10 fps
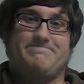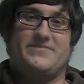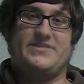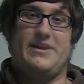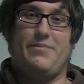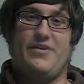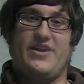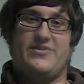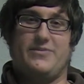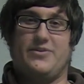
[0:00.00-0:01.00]

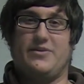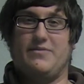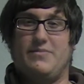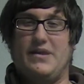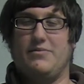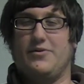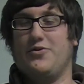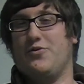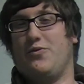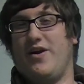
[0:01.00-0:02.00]
separation between people
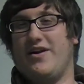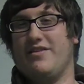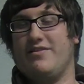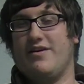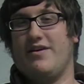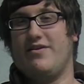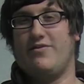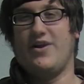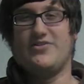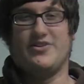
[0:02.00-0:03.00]
who wanted
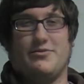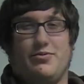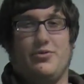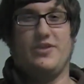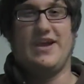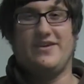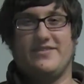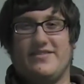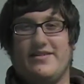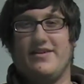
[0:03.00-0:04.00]
Russia to pull
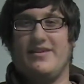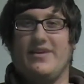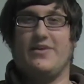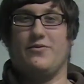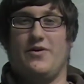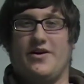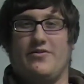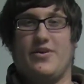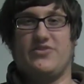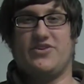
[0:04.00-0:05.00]
out and wanted
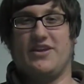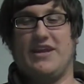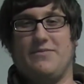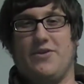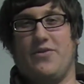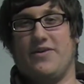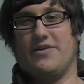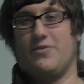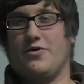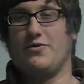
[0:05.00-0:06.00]
Russia to keep going
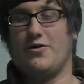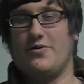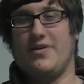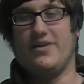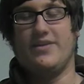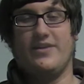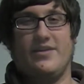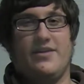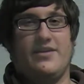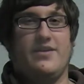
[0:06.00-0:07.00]
in World War I.
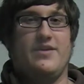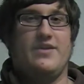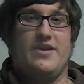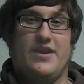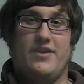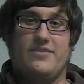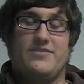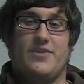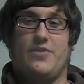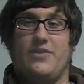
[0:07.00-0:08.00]
And
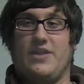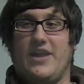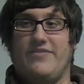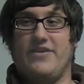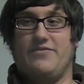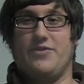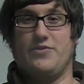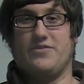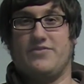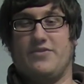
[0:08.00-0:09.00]
also a lot of
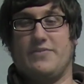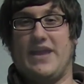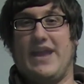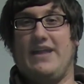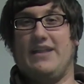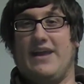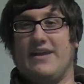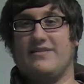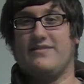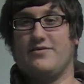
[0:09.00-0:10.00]
influences from the
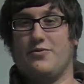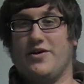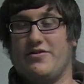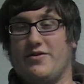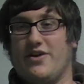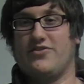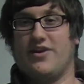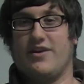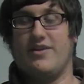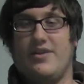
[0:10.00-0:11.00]
Allies with
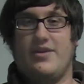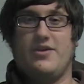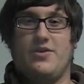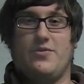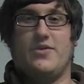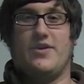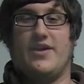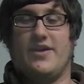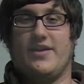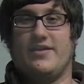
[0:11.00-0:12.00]
Russia
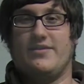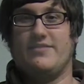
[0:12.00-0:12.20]
were